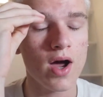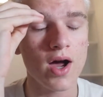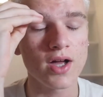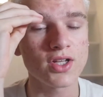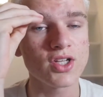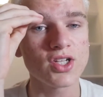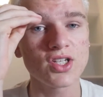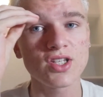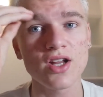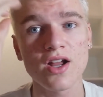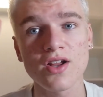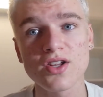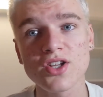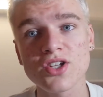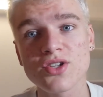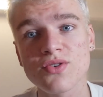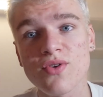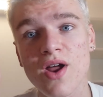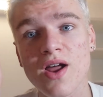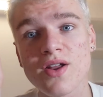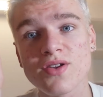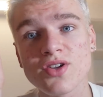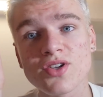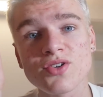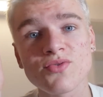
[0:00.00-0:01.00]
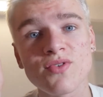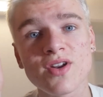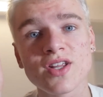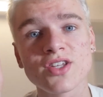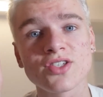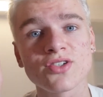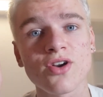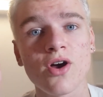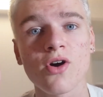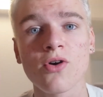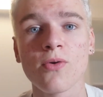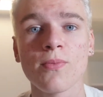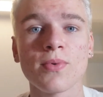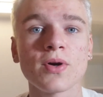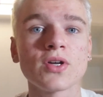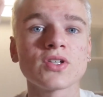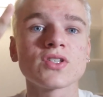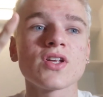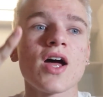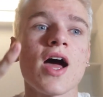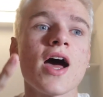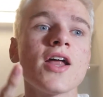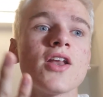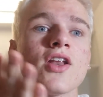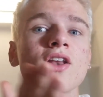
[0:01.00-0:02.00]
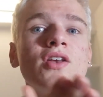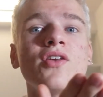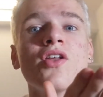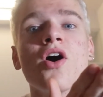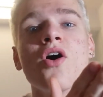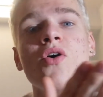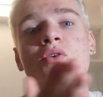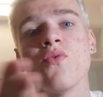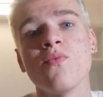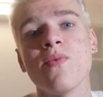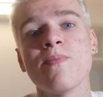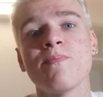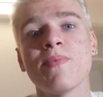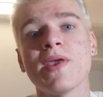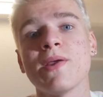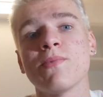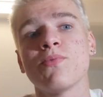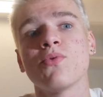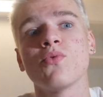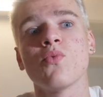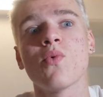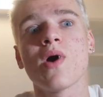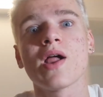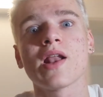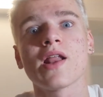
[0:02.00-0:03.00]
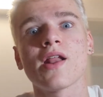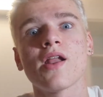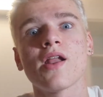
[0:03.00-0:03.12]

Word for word: I just, I just, I just really struggled because like I didn't know people well